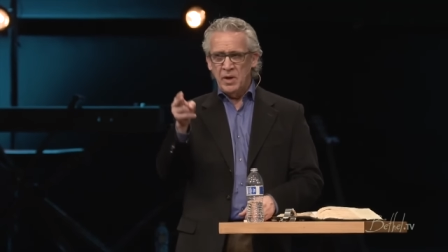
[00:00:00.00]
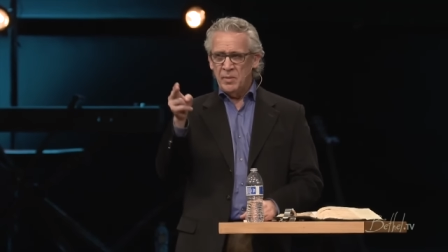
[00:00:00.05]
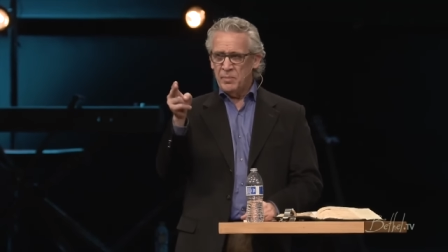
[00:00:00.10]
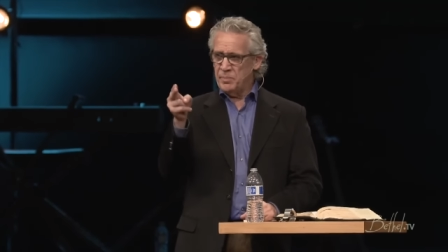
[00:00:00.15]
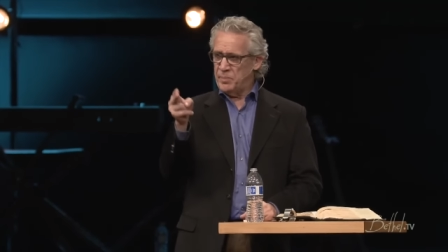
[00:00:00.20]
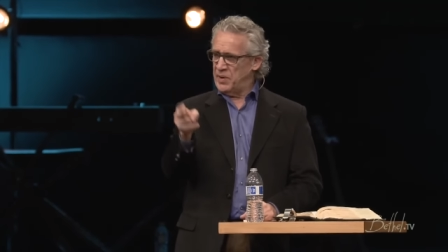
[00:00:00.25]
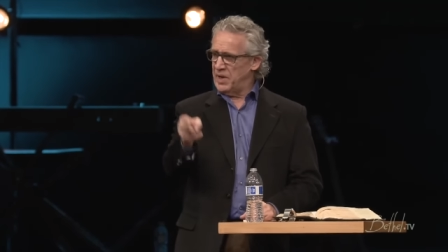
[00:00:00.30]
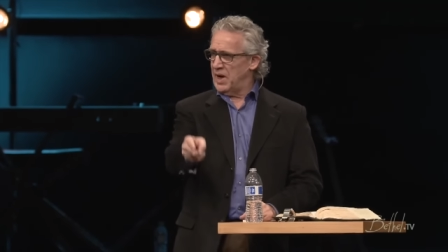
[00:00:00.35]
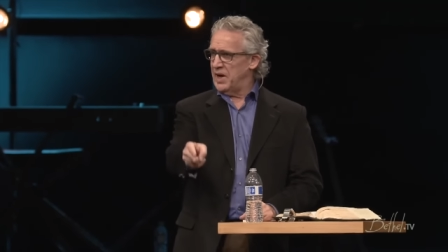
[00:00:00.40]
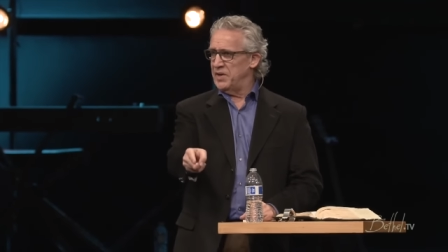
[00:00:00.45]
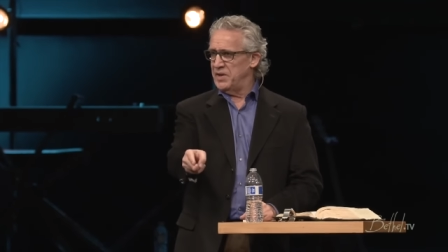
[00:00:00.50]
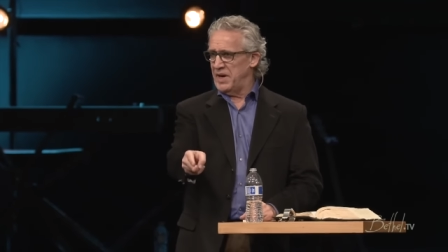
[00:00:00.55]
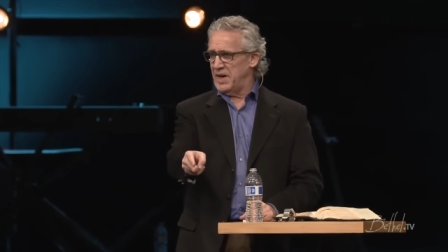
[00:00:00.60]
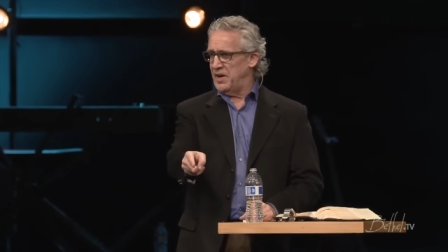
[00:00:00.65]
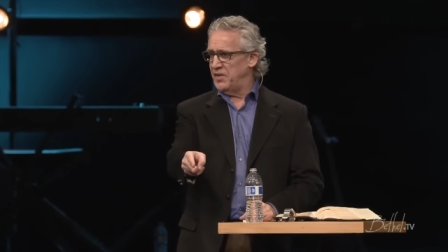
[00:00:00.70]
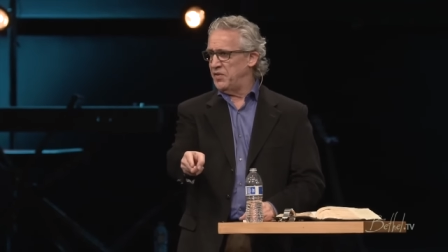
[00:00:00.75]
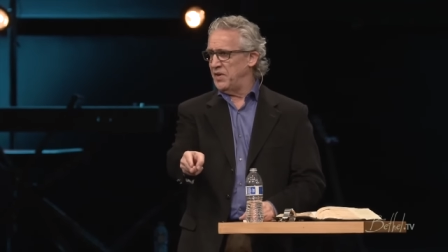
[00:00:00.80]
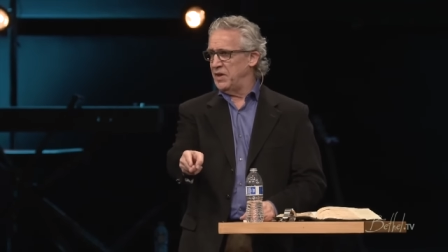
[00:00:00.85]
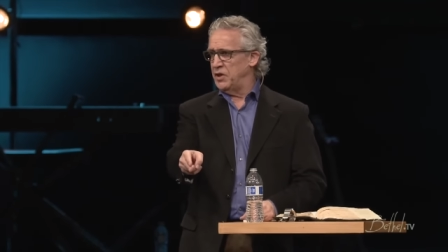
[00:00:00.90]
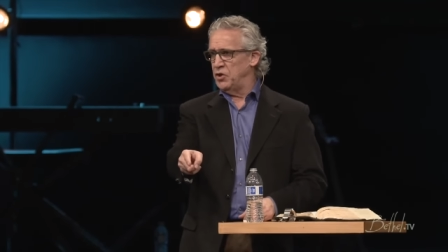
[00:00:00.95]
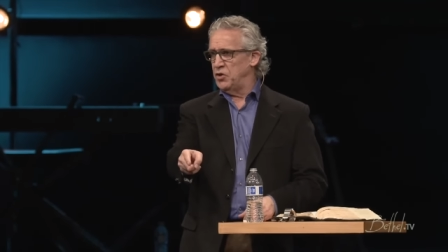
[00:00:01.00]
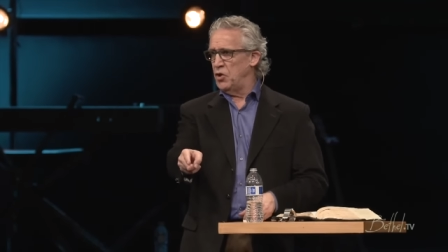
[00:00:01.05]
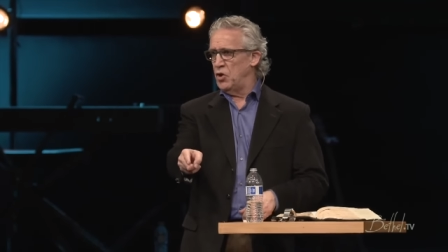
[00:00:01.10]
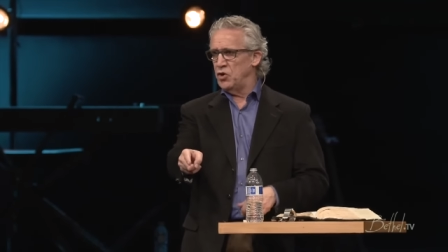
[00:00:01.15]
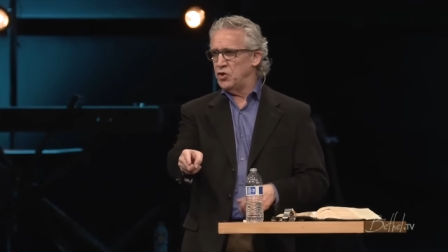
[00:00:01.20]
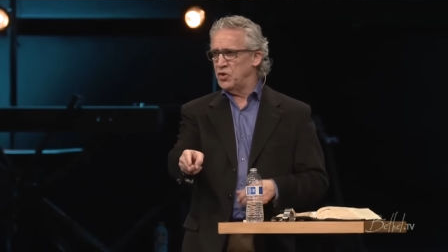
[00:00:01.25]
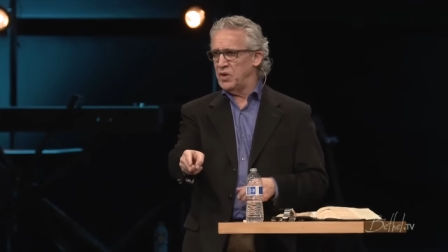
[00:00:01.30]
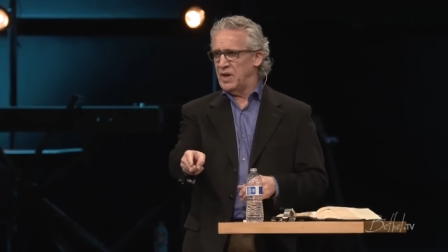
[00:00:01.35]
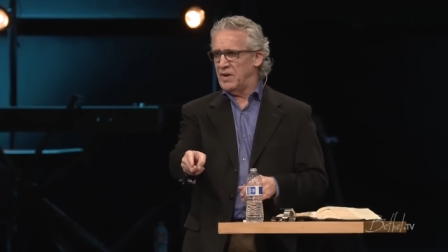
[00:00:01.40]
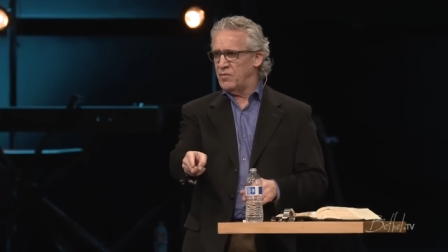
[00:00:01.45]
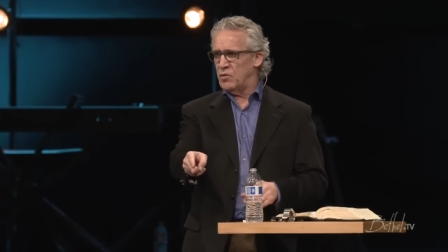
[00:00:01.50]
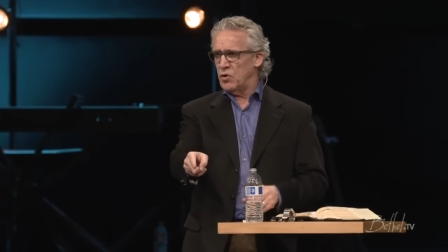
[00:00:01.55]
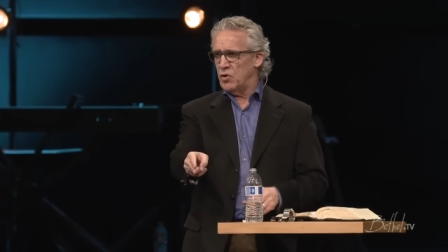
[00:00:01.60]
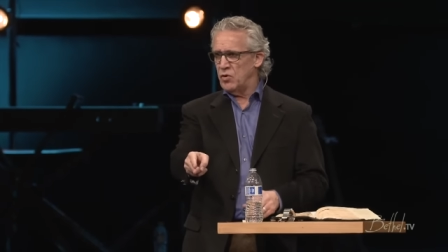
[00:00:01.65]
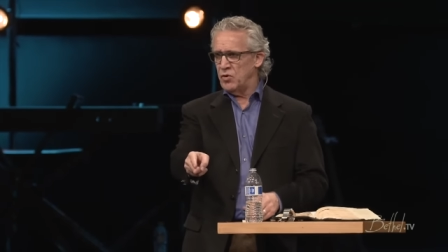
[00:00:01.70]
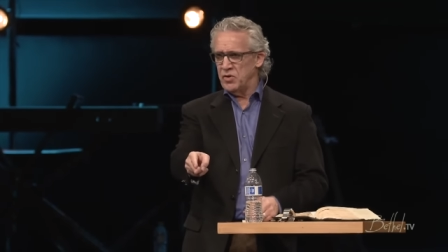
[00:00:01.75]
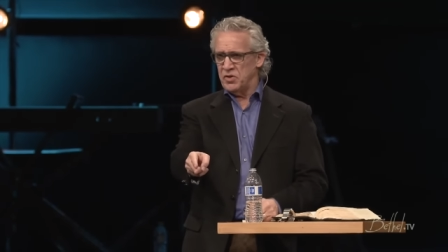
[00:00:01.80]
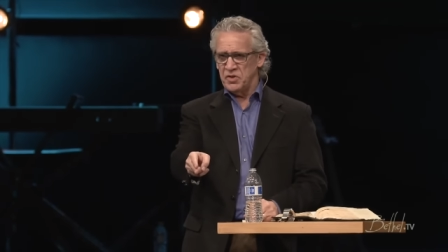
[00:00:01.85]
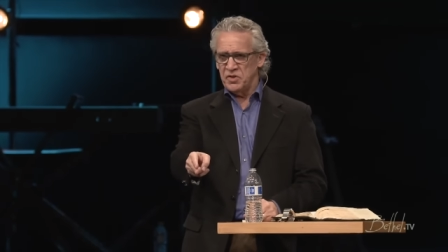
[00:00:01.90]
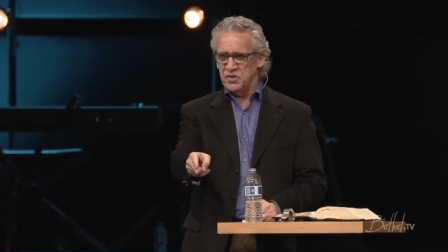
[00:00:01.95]
beyond anything you know you could ever
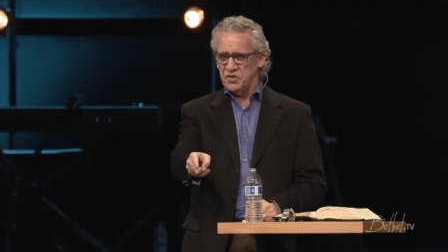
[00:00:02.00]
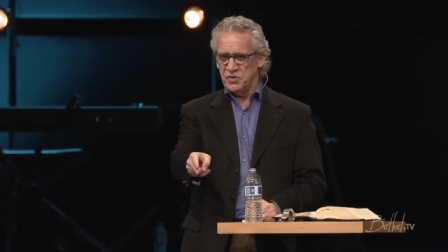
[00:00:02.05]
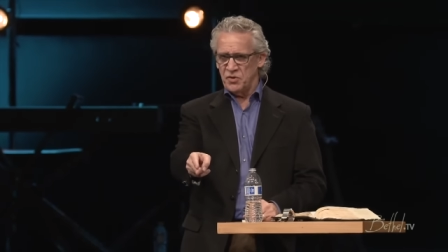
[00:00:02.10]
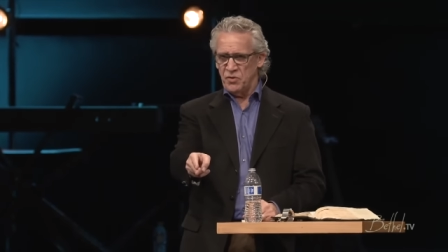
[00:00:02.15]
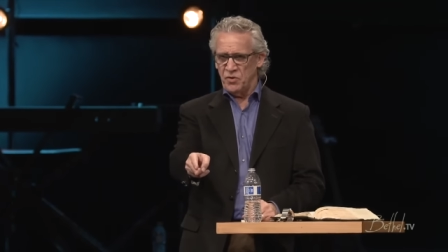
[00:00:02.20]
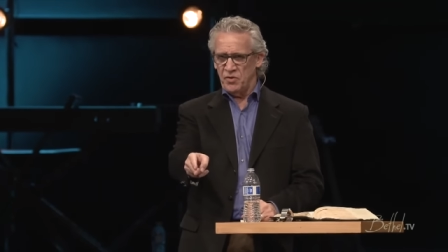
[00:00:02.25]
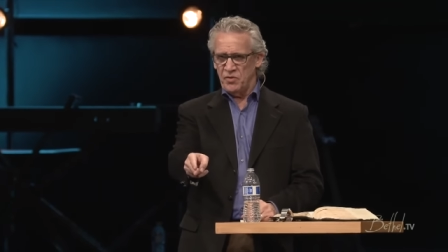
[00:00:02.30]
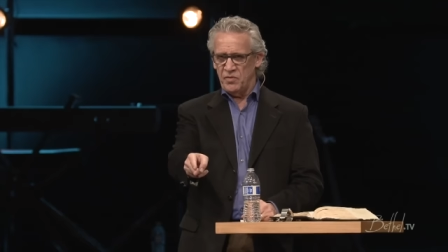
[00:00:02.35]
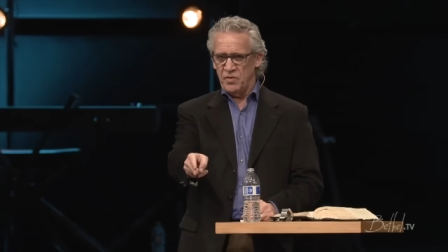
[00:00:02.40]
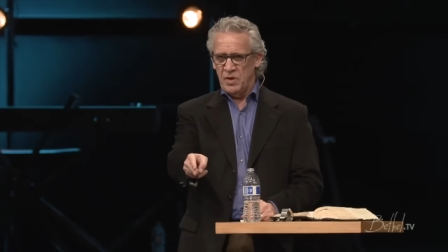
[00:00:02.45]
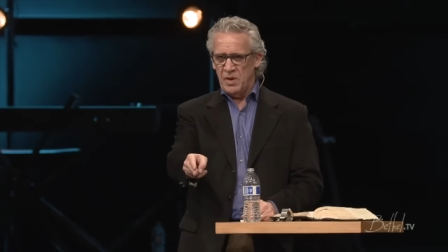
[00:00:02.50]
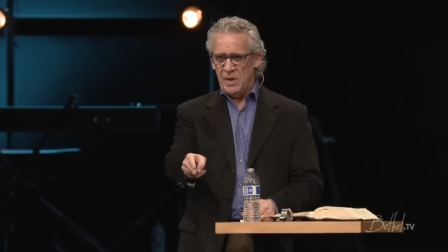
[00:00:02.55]
earn or deserve,